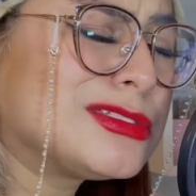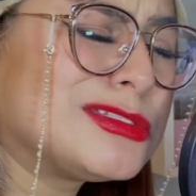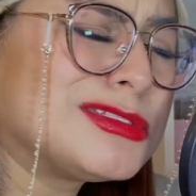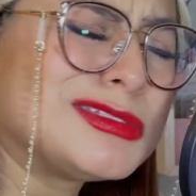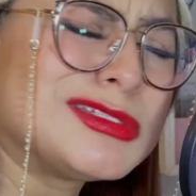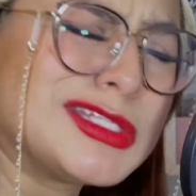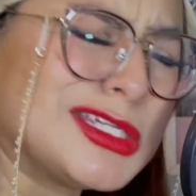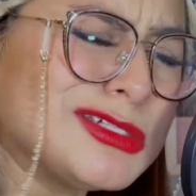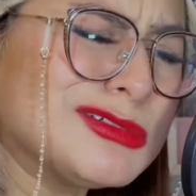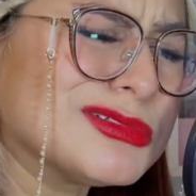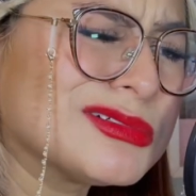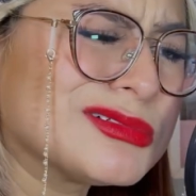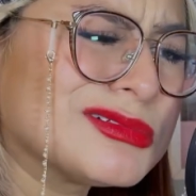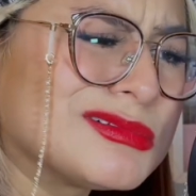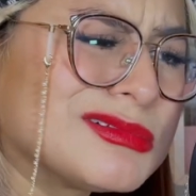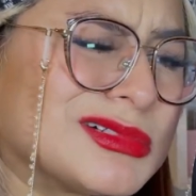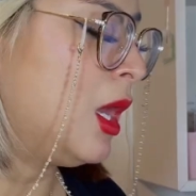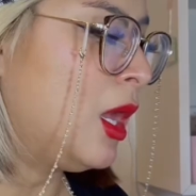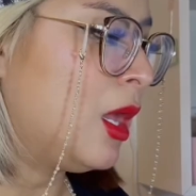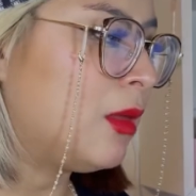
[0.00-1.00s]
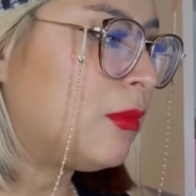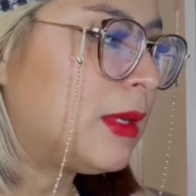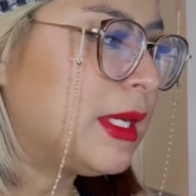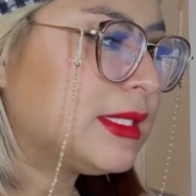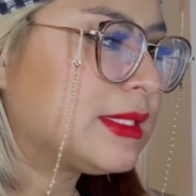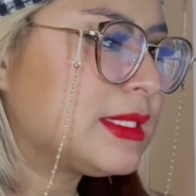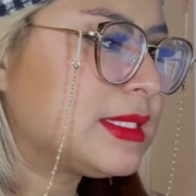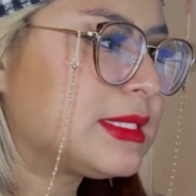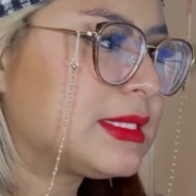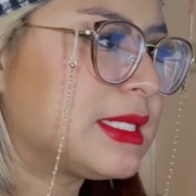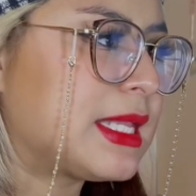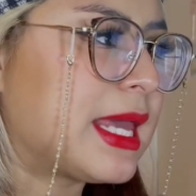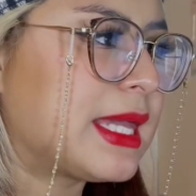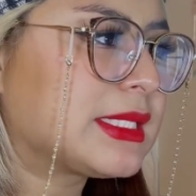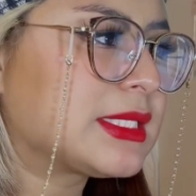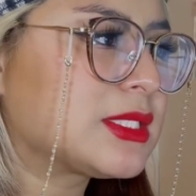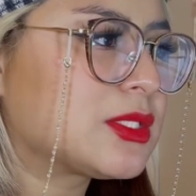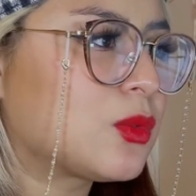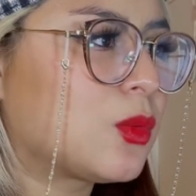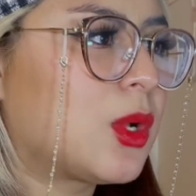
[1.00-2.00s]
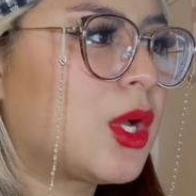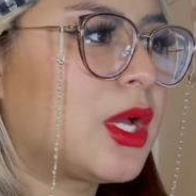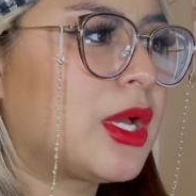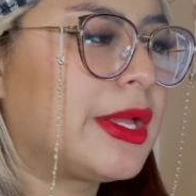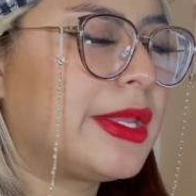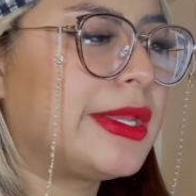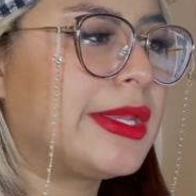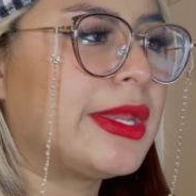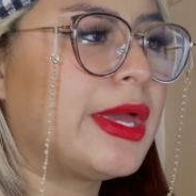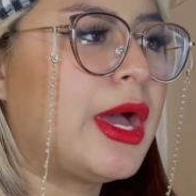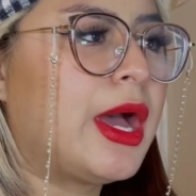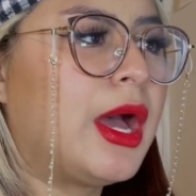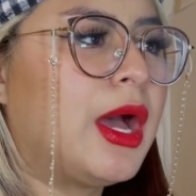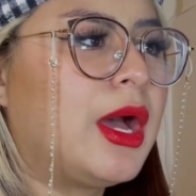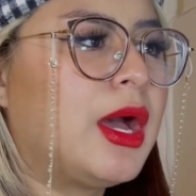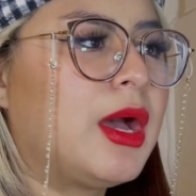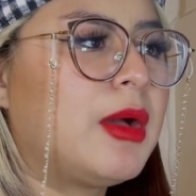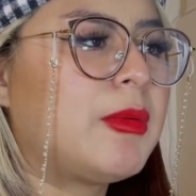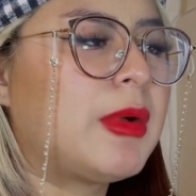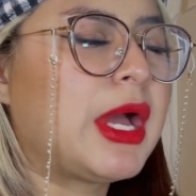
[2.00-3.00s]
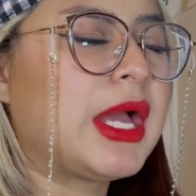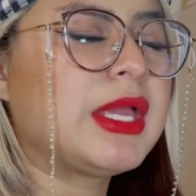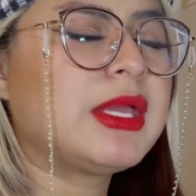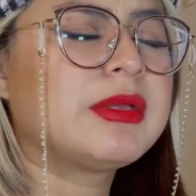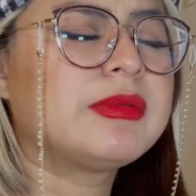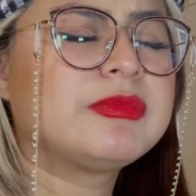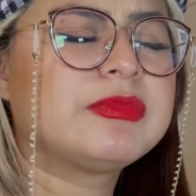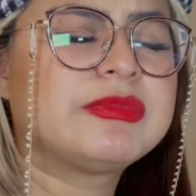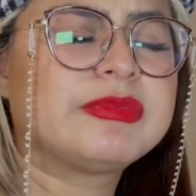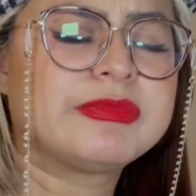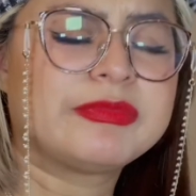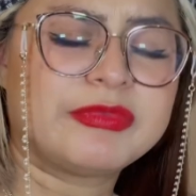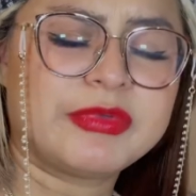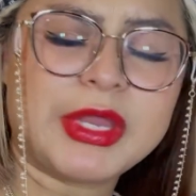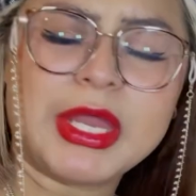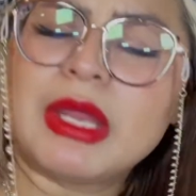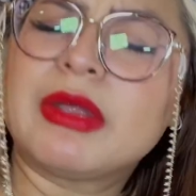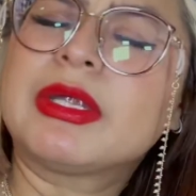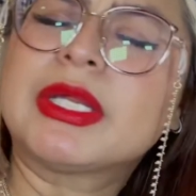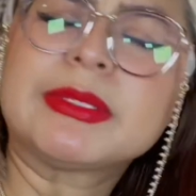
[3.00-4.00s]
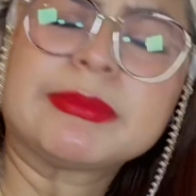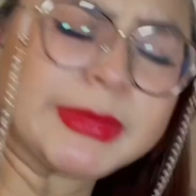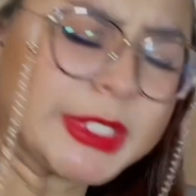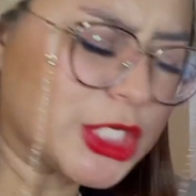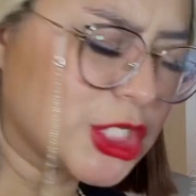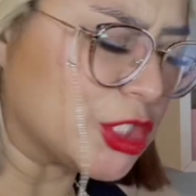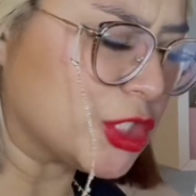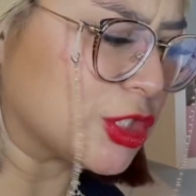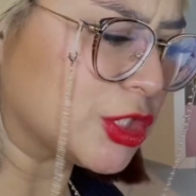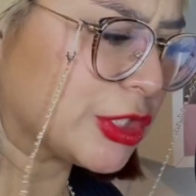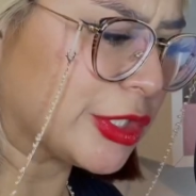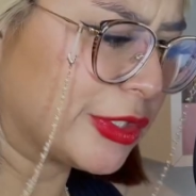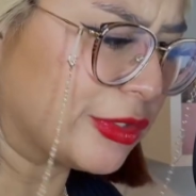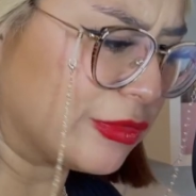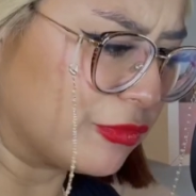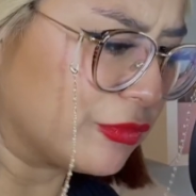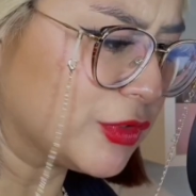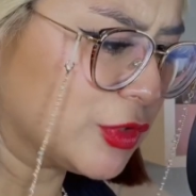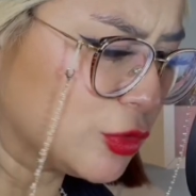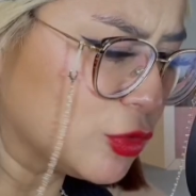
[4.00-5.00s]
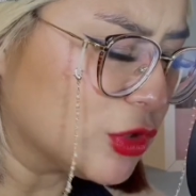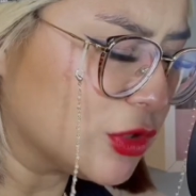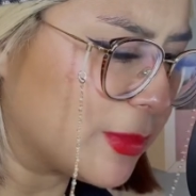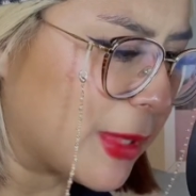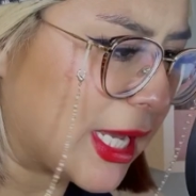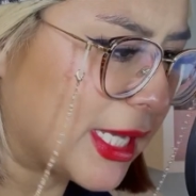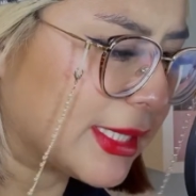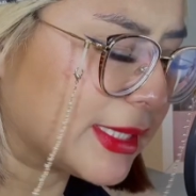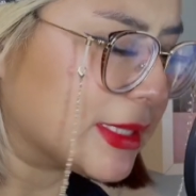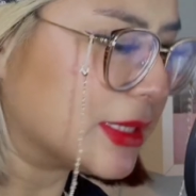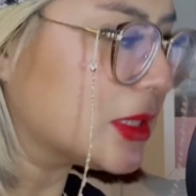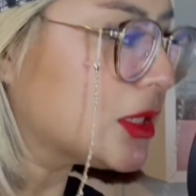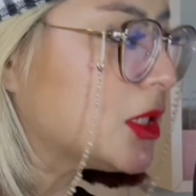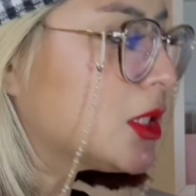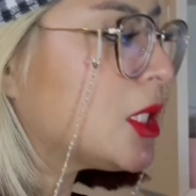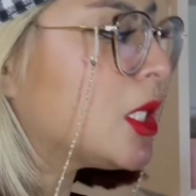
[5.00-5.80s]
do. All right, this next one, I am very much confused by it.